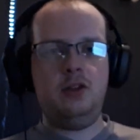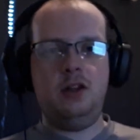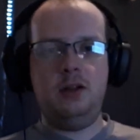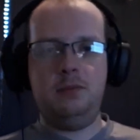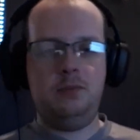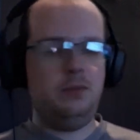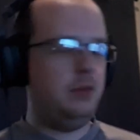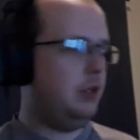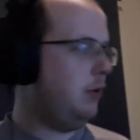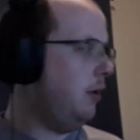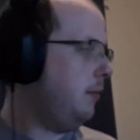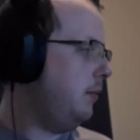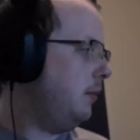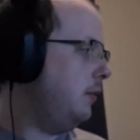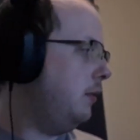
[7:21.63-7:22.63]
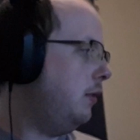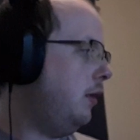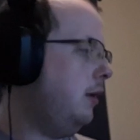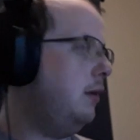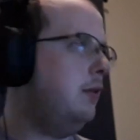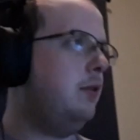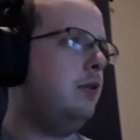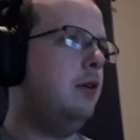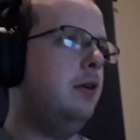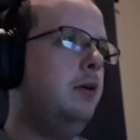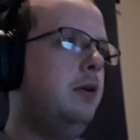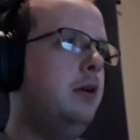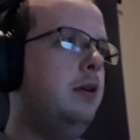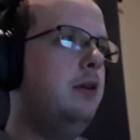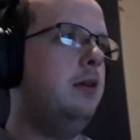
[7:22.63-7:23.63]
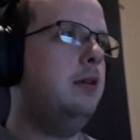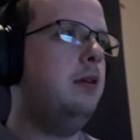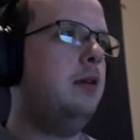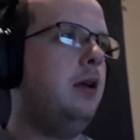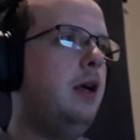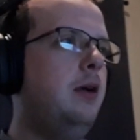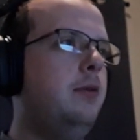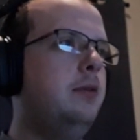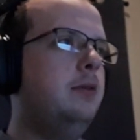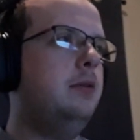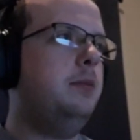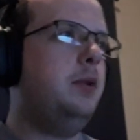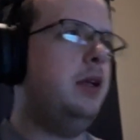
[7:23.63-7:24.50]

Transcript: That should help your grip. Right, so I